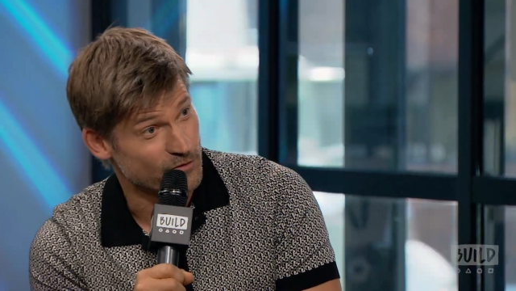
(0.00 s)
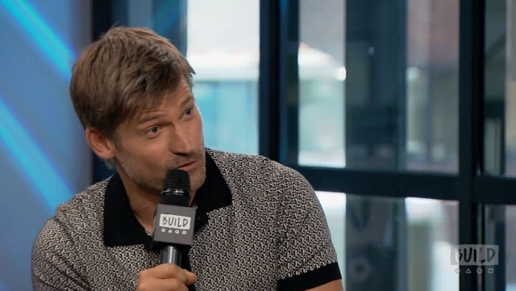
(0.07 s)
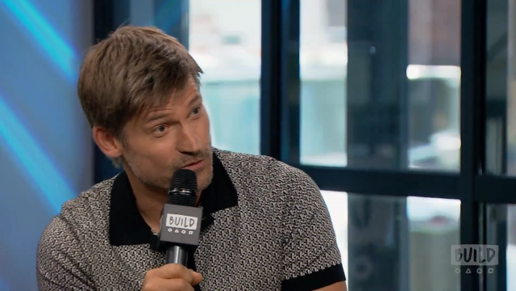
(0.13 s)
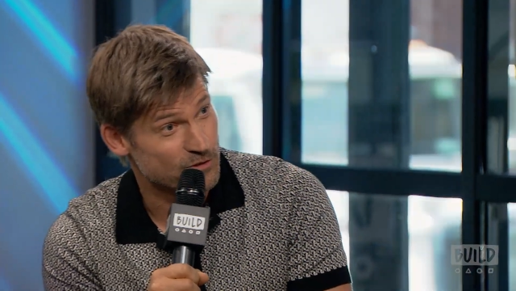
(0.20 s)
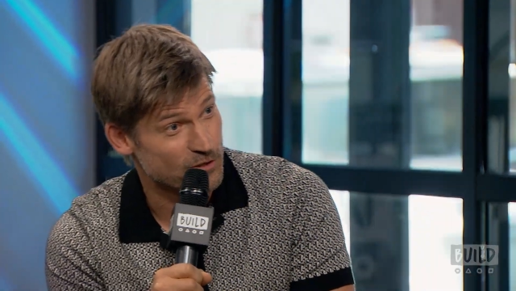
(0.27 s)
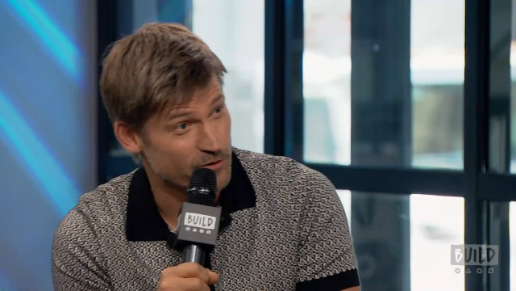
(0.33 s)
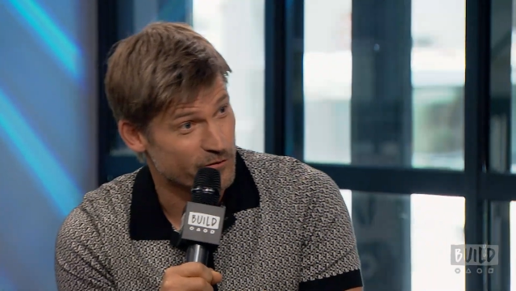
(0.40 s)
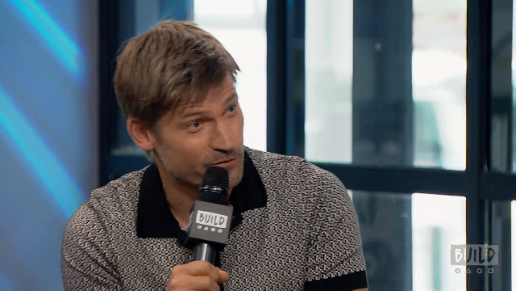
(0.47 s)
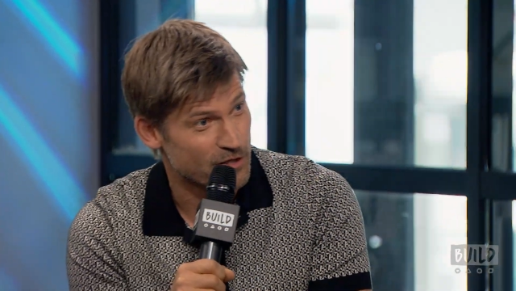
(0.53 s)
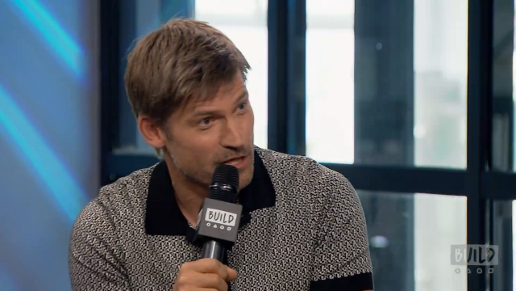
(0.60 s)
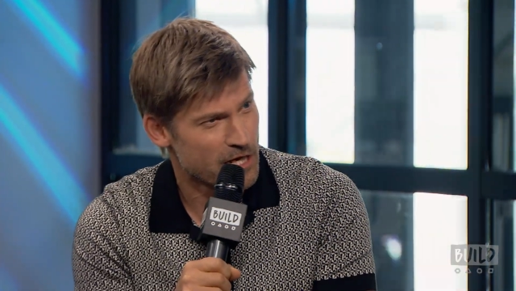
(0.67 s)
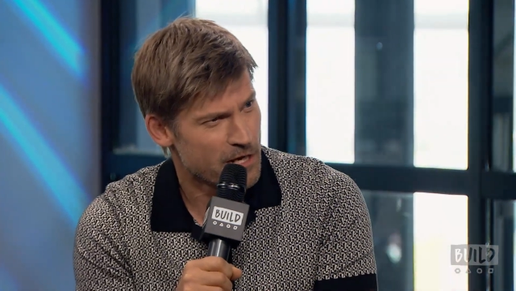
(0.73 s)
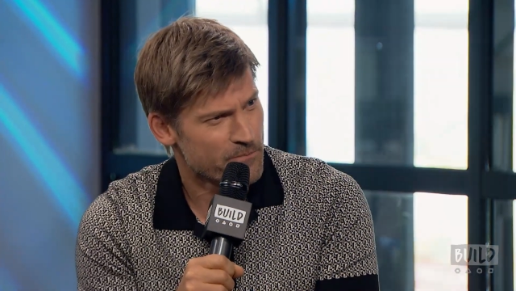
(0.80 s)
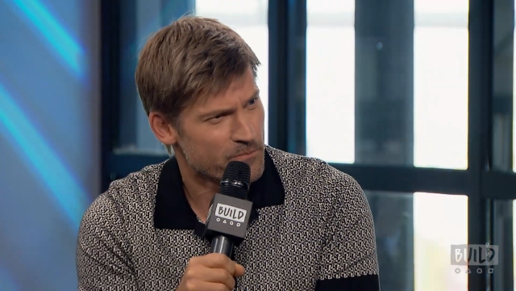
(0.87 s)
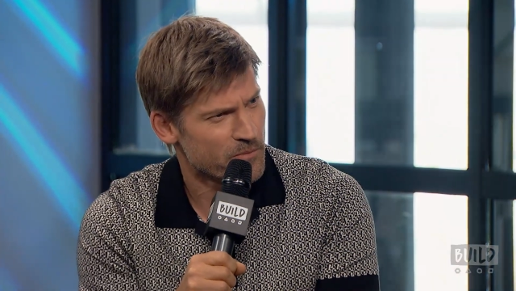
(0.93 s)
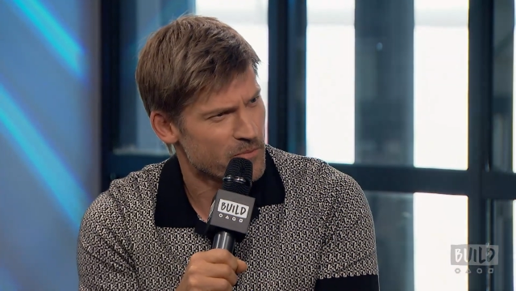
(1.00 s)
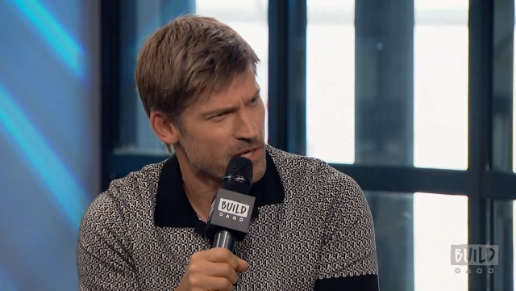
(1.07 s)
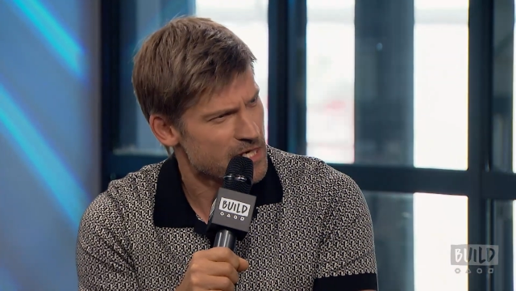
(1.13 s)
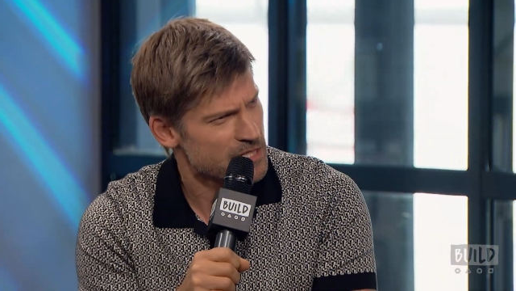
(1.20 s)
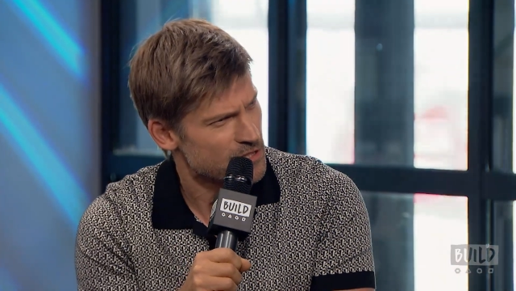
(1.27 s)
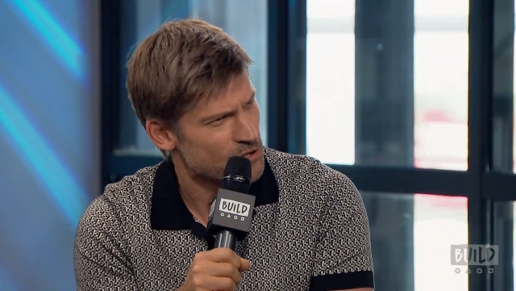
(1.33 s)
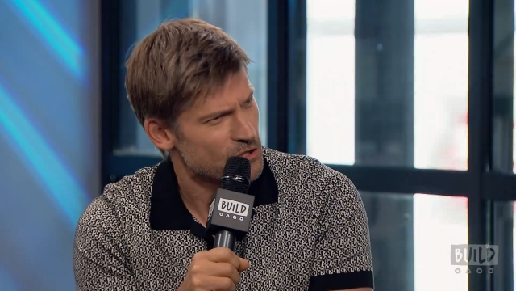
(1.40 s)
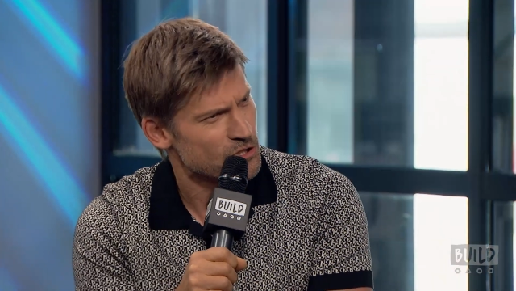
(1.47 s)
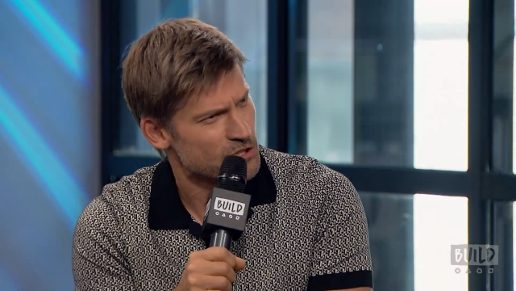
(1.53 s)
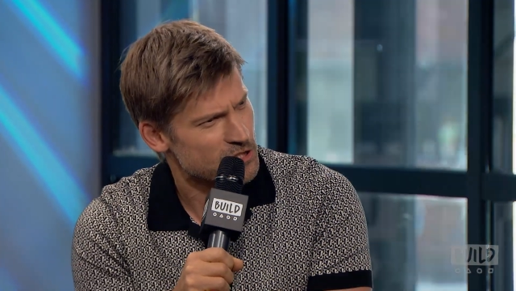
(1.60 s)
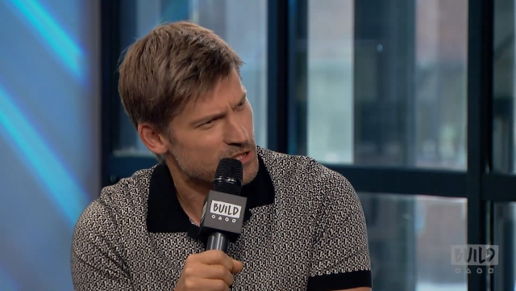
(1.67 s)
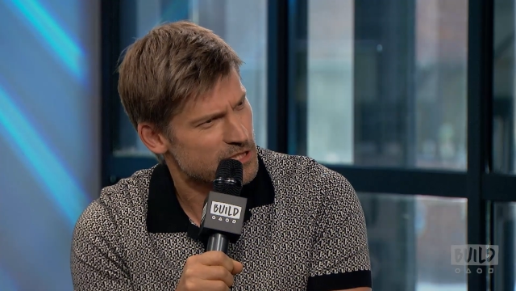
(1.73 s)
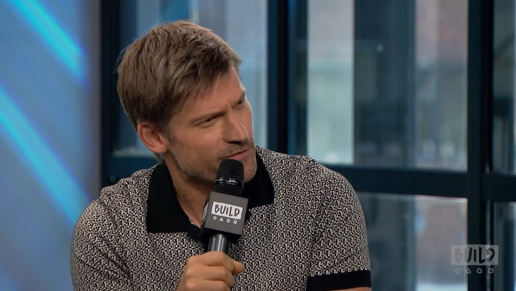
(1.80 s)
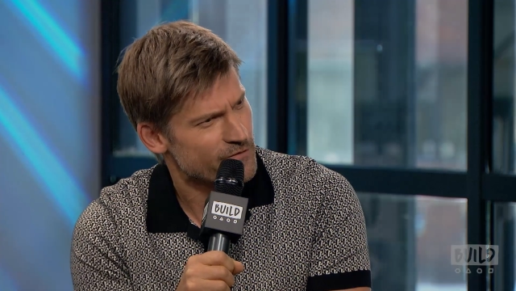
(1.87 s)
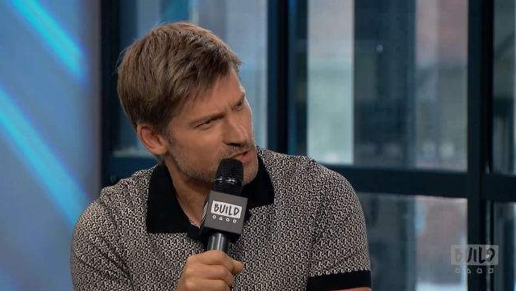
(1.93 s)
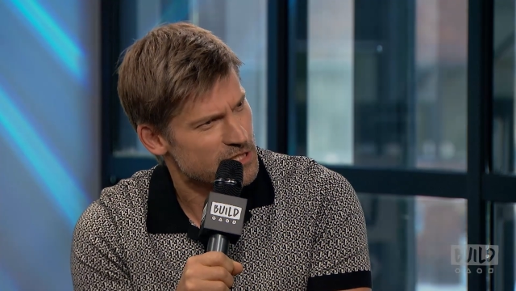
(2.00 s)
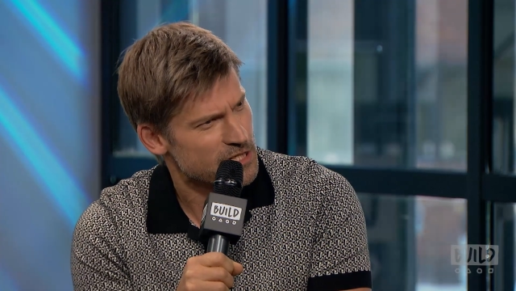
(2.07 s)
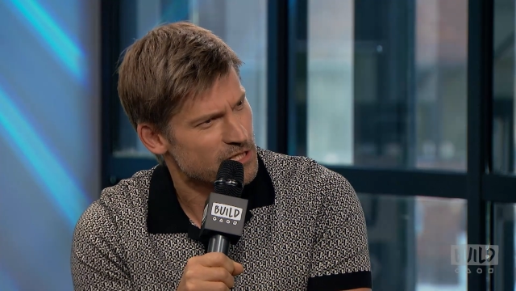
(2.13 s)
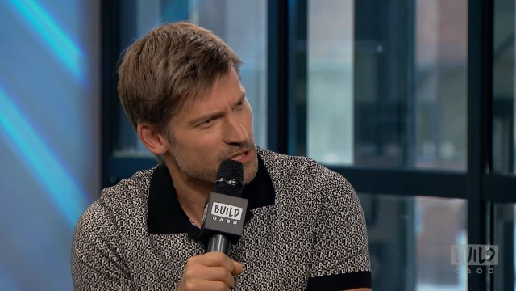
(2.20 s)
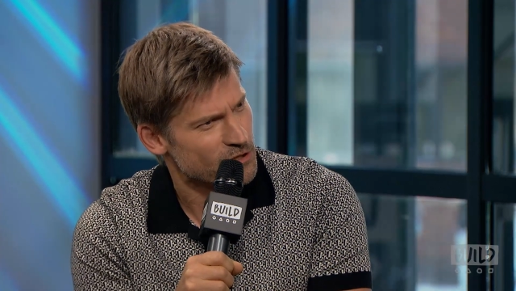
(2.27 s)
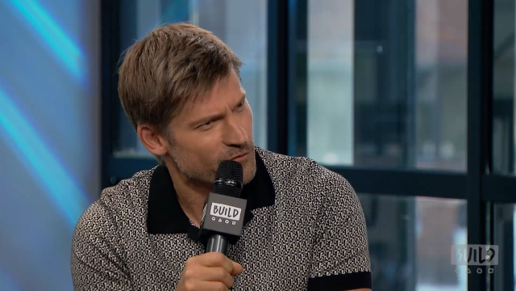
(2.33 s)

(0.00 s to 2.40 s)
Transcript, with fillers: You served amazing. You're just 17.